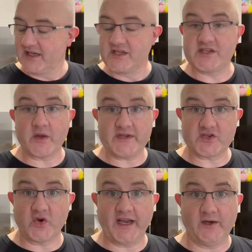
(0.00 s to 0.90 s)
Zoe's
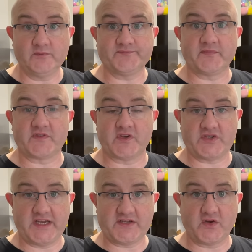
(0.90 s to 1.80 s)
gone out, so
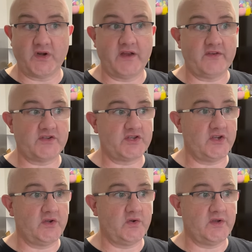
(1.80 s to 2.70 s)
she's gone over
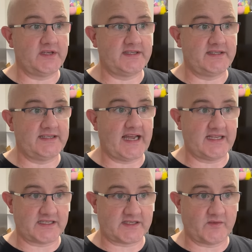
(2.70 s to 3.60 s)
to
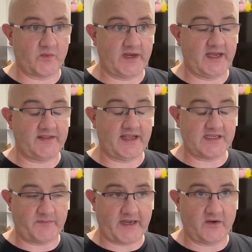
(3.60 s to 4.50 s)
dance with
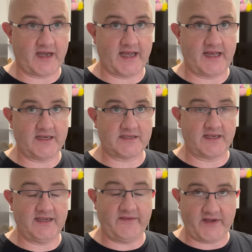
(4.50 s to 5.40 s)
Isabel and
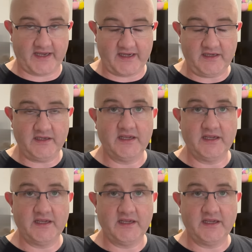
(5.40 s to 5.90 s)
Olivia.